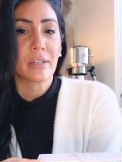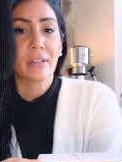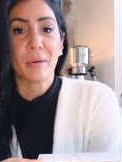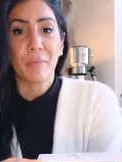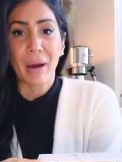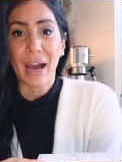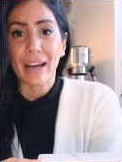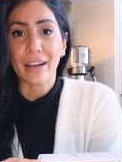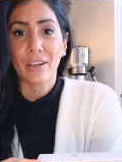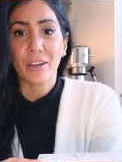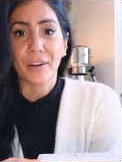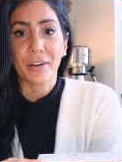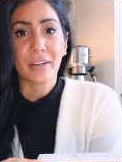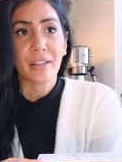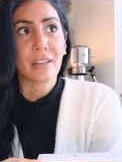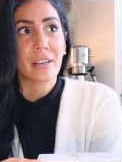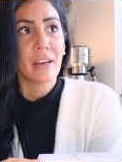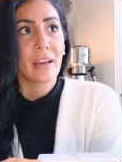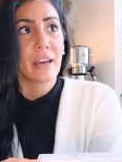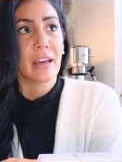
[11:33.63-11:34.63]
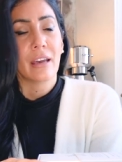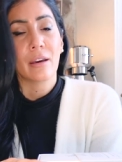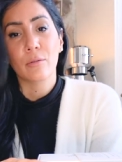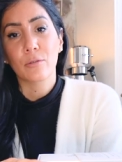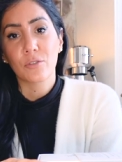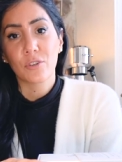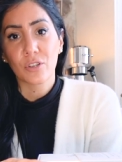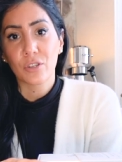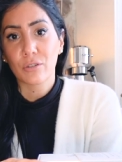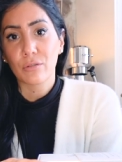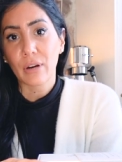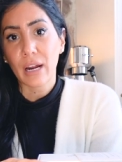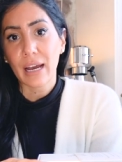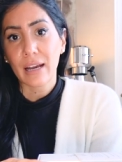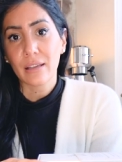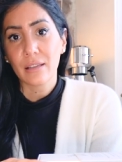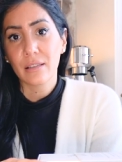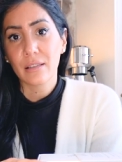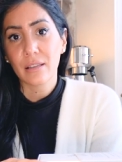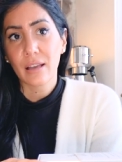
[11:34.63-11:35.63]
backyard. It was just
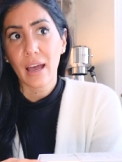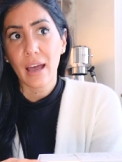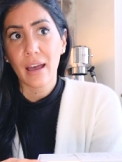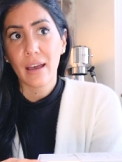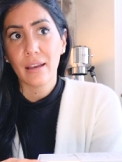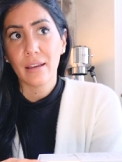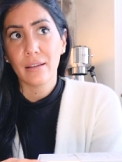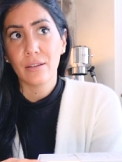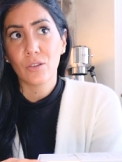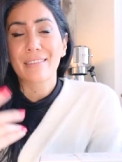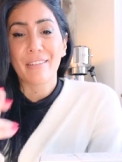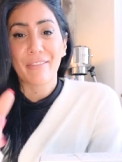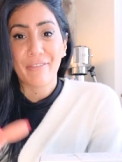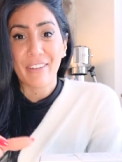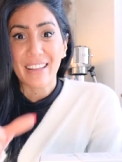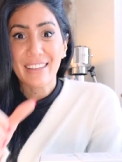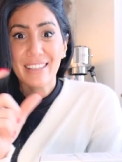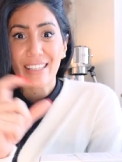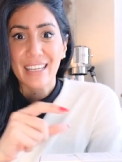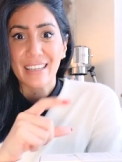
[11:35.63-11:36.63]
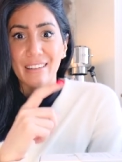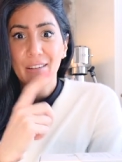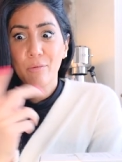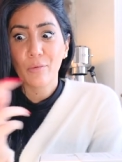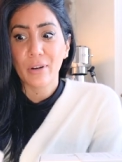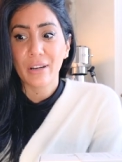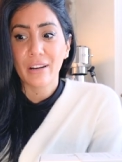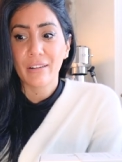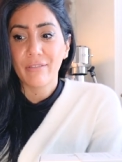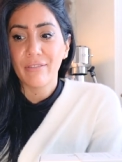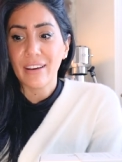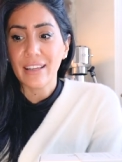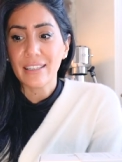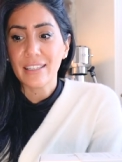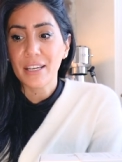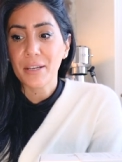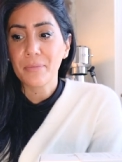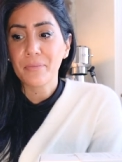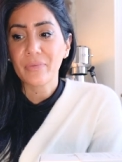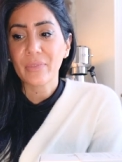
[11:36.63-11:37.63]
grass and the fencing, the wooden
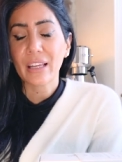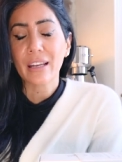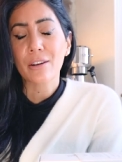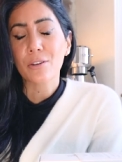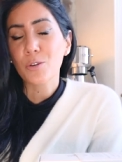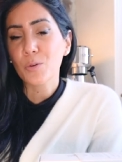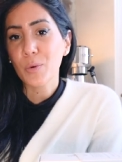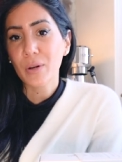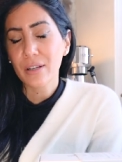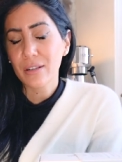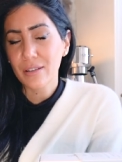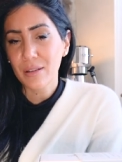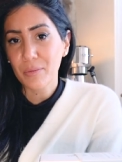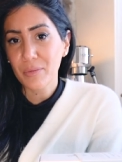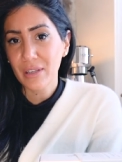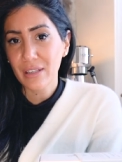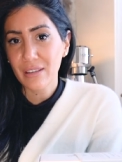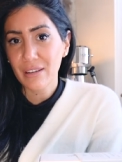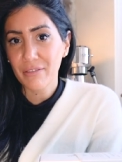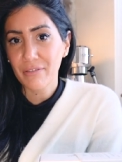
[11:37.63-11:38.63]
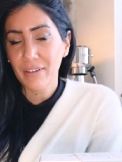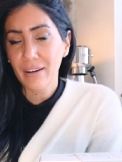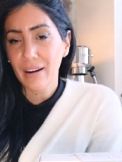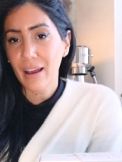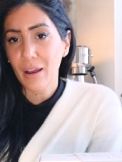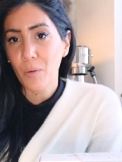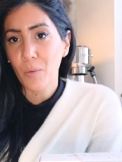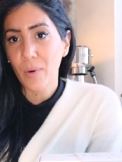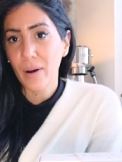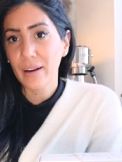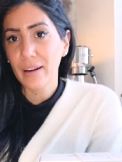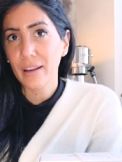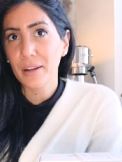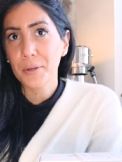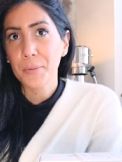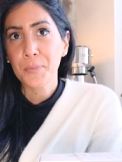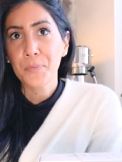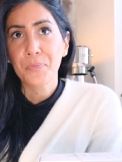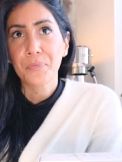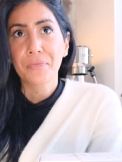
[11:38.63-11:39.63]
fencing, and I just wanted something different. I wanted
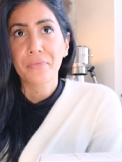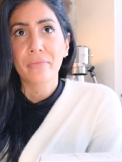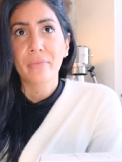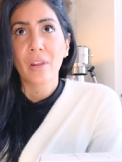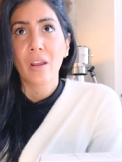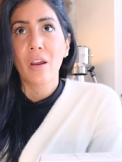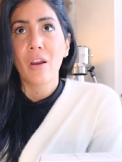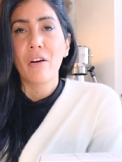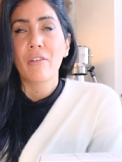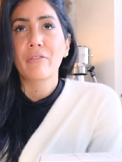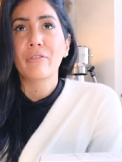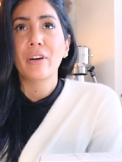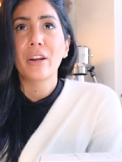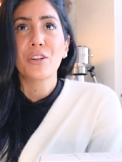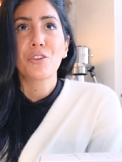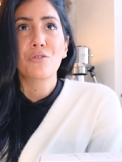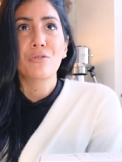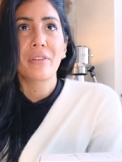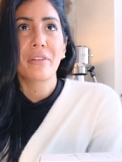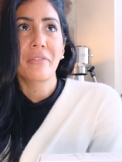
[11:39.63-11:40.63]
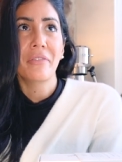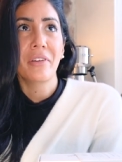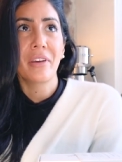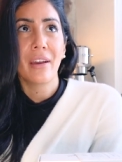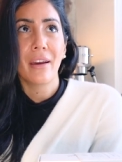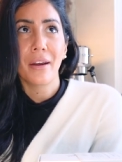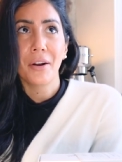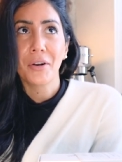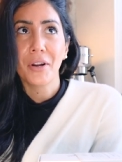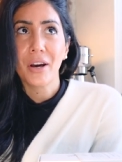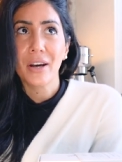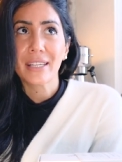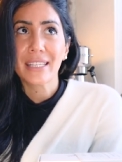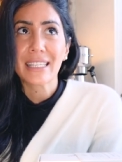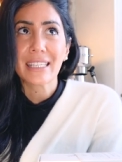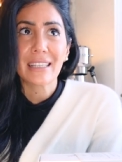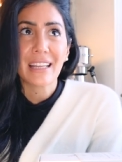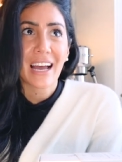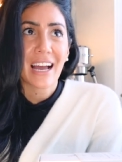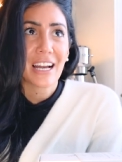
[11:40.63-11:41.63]
French Riviera
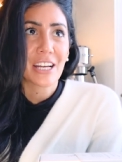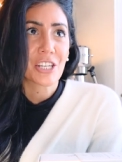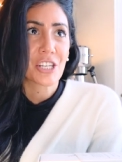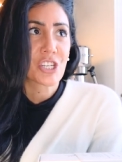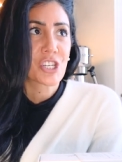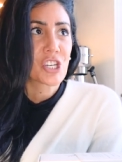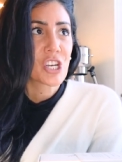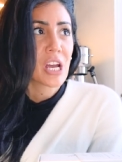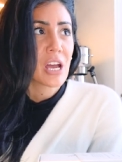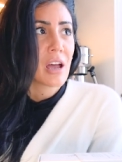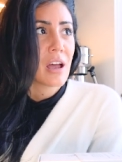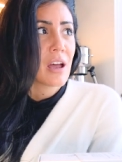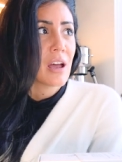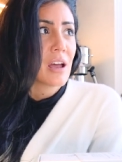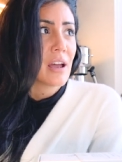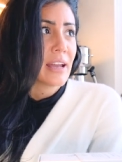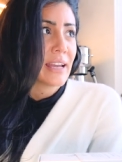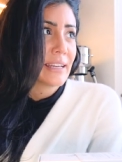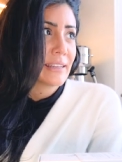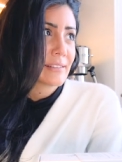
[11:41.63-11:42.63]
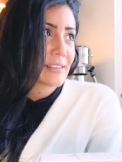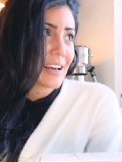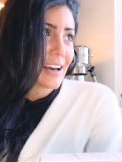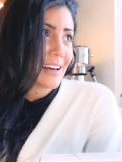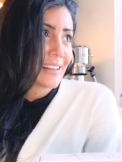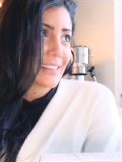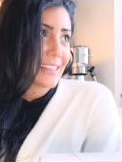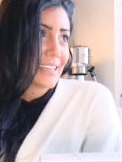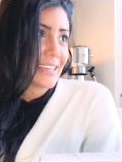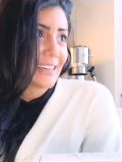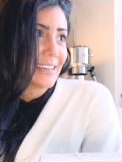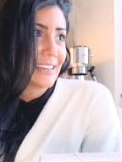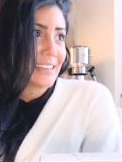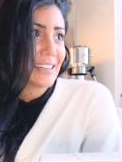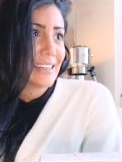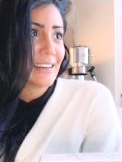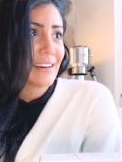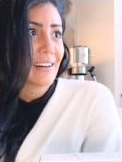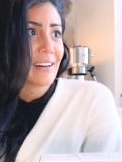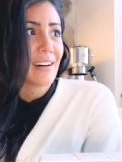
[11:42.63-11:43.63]
/
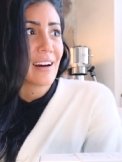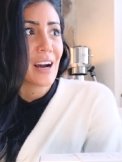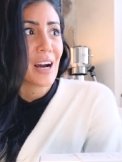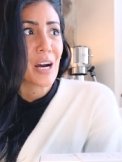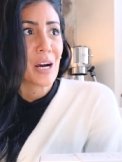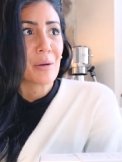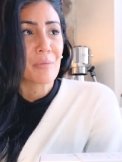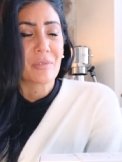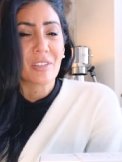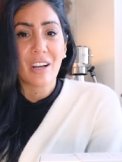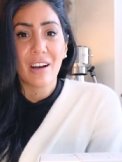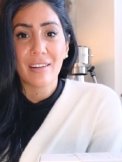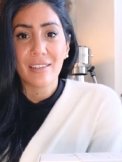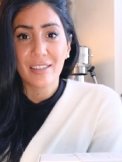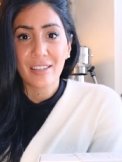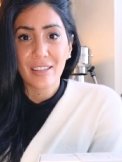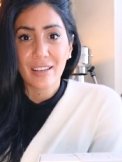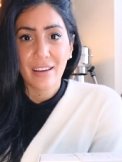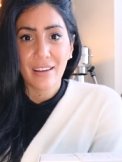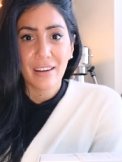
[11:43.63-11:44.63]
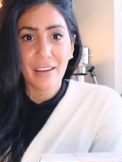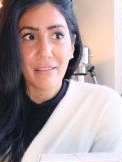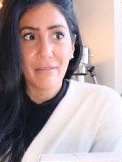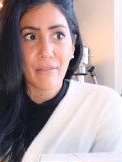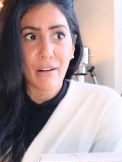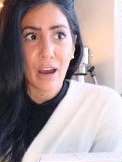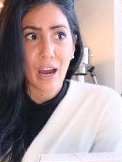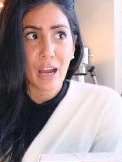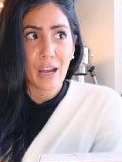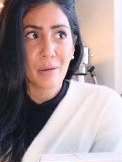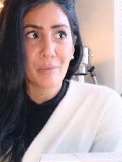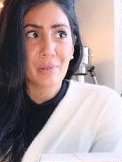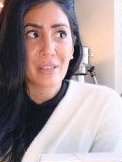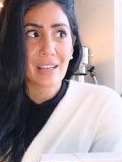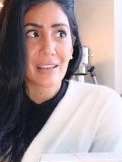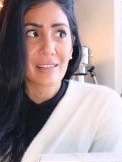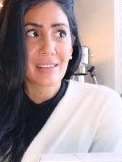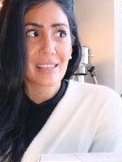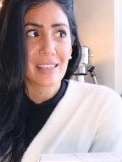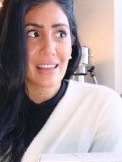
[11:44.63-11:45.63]
Italian Tuscany
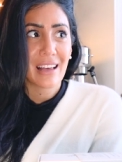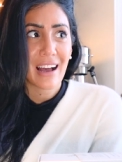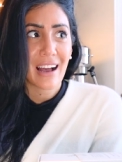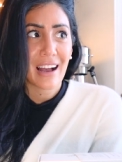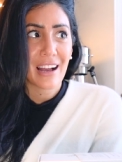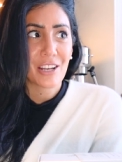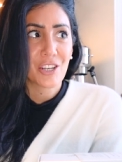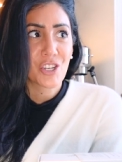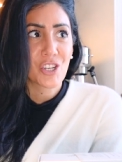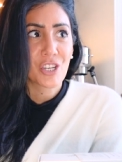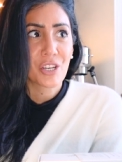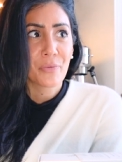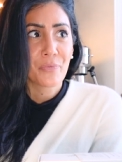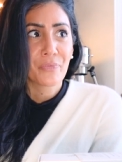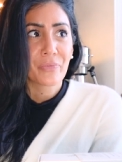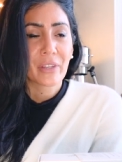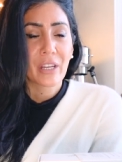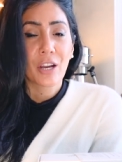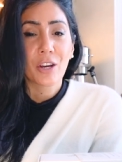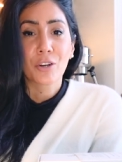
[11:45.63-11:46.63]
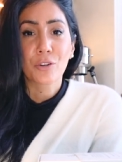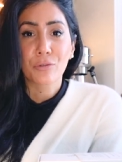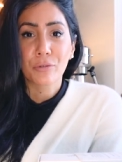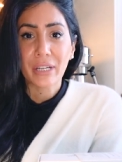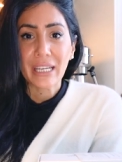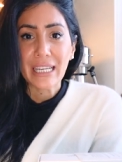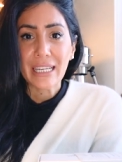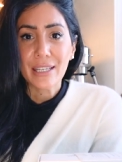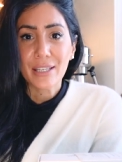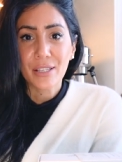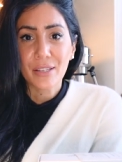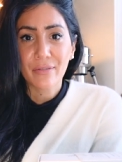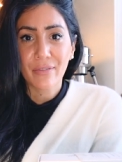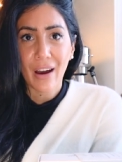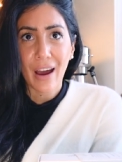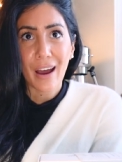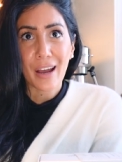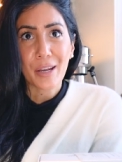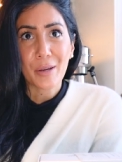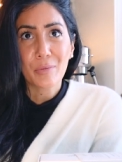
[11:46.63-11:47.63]
vibes / Greece
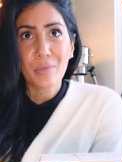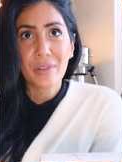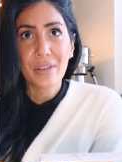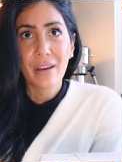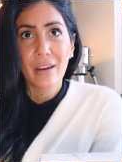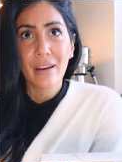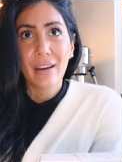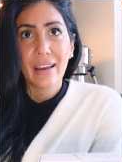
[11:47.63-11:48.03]
vibes,